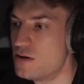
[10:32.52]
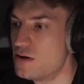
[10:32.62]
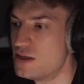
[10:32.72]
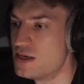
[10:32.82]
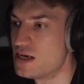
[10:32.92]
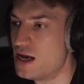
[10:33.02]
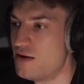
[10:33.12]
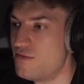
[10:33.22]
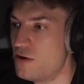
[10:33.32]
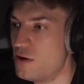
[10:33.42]
this
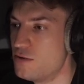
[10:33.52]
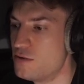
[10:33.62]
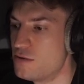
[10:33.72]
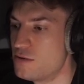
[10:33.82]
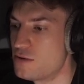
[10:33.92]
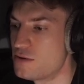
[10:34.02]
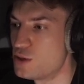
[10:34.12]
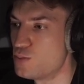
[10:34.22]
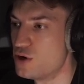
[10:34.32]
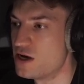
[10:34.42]
LFO
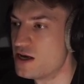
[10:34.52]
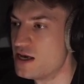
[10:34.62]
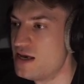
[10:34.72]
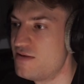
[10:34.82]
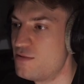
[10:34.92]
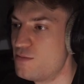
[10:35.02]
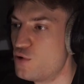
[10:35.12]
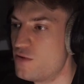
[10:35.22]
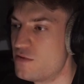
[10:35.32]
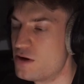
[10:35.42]
to bring even
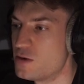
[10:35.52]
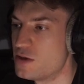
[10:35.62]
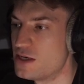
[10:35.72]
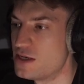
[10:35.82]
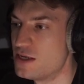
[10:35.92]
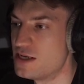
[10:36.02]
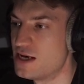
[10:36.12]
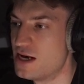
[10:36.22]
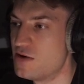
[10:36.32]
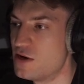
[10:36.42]
more frequencies in this
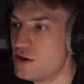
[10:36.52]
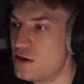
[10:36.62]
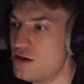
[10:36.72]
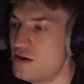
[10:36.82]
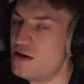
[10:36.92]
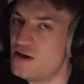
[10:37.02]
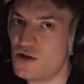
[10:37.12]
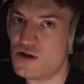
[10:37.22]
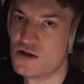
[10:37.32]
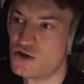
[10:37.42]
area
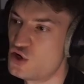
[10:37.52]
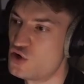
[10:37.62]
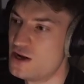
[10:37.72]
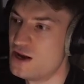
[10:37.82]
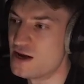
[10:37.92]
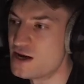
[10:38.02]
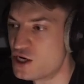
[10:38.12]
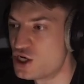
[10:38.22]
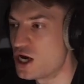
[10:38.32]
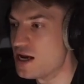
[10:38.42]
and to try and like
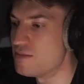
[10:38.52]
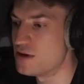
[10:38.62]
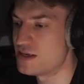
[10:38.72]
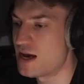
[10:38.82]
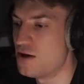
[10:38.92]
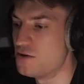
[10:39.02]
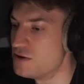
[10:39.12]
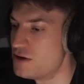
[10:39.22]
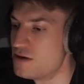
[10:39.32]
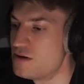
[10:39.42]
shape a
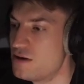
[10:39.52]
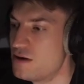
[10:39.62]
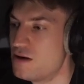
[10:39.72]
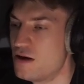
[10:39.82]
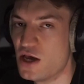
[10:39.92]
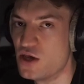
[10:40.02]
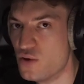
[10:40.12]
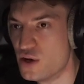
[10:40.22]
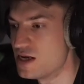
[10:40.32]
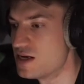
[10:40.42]
sound, a
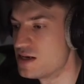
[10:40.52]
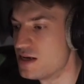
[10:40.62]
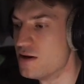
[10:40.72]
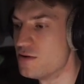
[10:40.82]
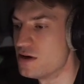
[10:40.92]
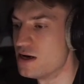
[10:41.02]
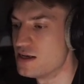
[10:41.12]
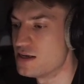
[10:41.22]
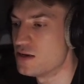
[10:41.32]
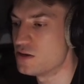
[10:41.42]
unique sound. And
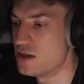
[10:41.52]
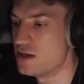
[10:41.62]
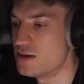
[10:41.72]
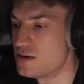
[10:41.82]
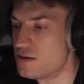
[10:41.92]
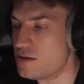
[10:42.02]
it sounds like this.